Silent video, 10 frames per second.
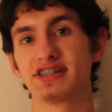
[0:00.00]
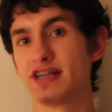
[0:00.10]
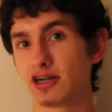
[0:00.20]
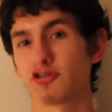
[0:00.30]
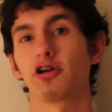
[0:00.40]

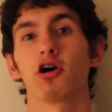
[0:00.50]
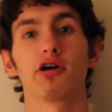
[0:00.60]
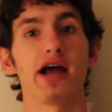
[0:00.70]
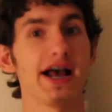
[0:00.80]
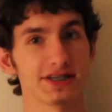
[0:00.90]
sexually
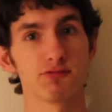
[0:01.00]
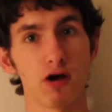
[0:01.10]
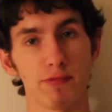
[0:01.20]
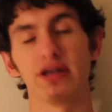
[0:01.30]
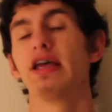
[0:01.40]
harass
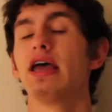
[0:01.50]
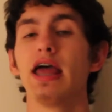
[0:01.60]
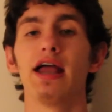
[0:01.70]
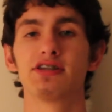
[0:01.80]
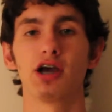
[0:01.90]
women
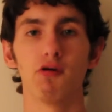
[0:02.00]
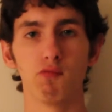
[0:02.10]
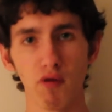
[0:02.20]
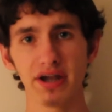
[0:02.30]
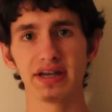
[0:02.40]
until
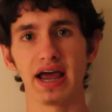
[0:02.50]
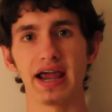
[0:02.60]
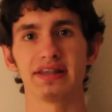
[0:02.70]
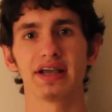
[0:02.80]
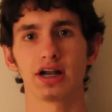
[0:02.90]
one
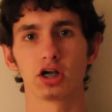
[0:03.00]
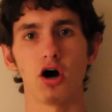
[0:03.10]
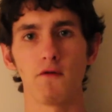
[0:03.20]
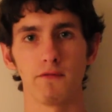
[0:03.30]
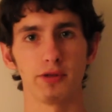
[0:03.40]
night they get a
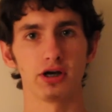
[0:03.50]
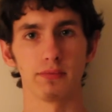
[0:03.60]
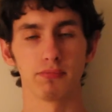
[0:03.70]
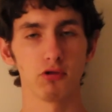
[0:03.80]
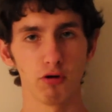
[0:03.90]
call from their
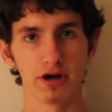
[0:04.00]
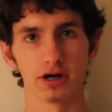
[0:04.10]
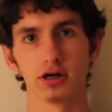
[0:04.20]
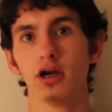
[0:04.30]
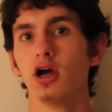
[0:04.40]

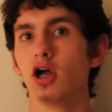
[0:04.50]
employer